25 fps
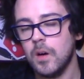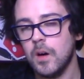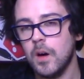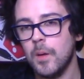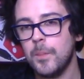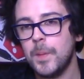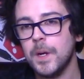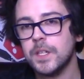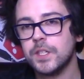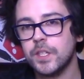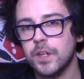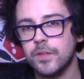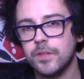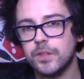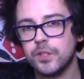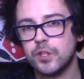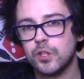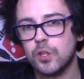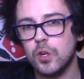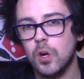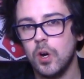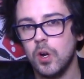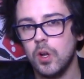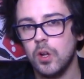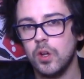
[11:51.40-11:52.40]
A bit different
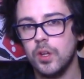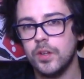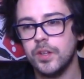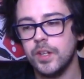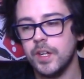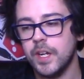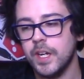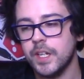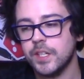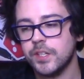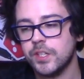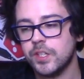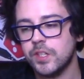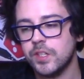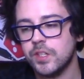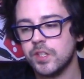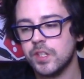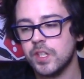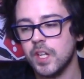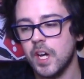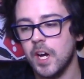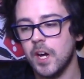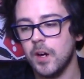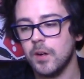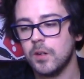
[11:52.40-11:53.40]
to Call in the
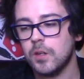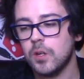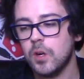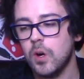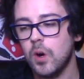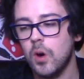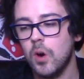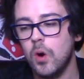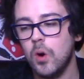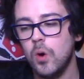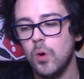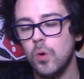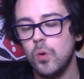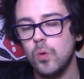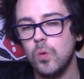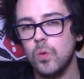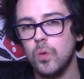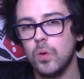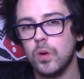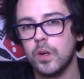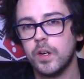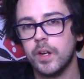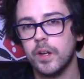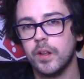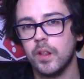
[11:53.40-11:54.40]
essence that
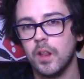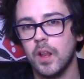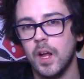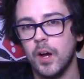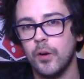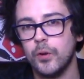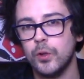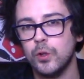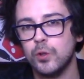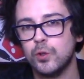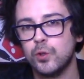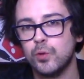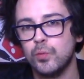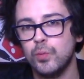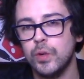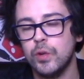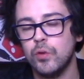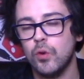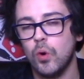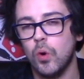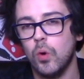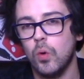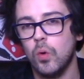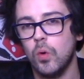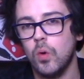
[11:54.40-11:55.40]
Call can allow you to
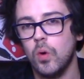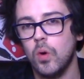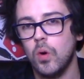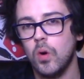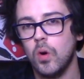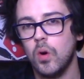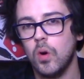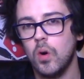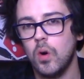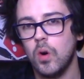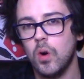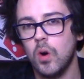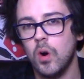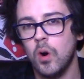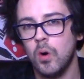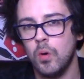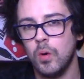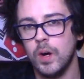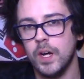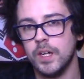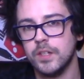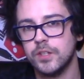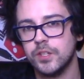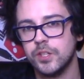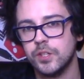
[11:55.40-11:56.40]
reroll
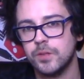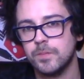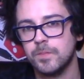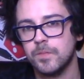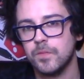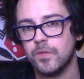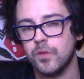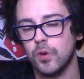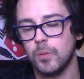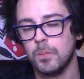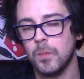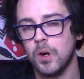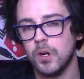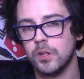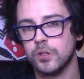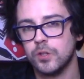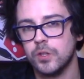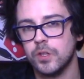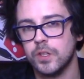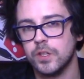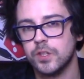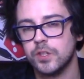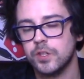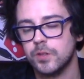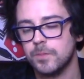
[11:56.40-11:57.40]
all hits for Mars
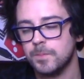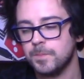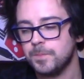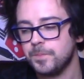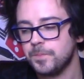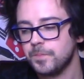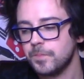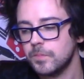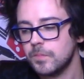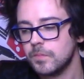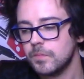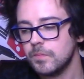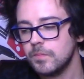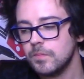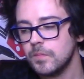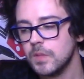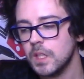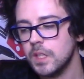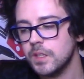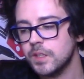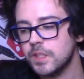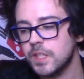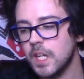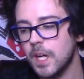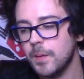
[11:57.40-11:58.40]
units.
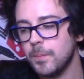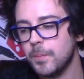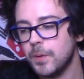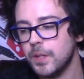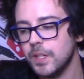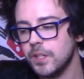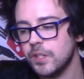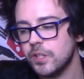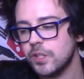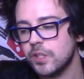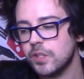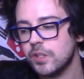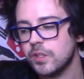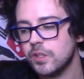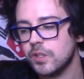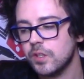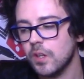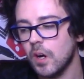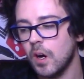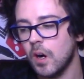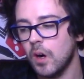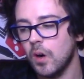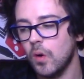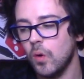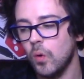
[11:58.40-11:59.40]
Tech
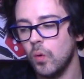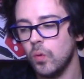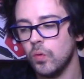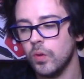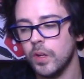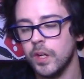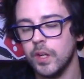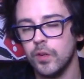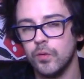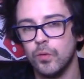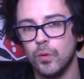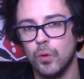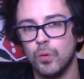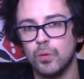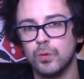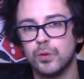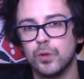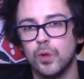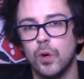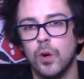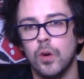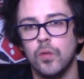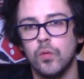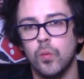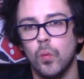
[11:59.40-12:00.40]
Priests are only
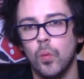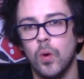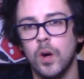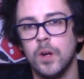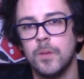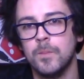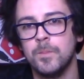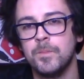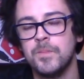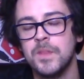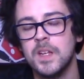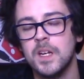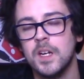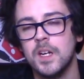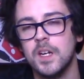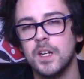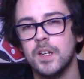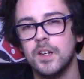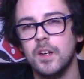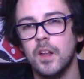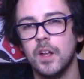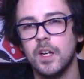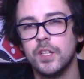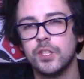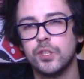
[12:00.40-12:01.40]
rolls of 1.
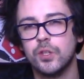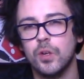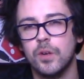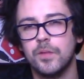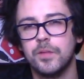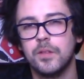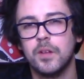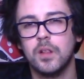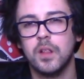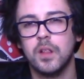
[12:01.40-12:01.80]
Now this sort of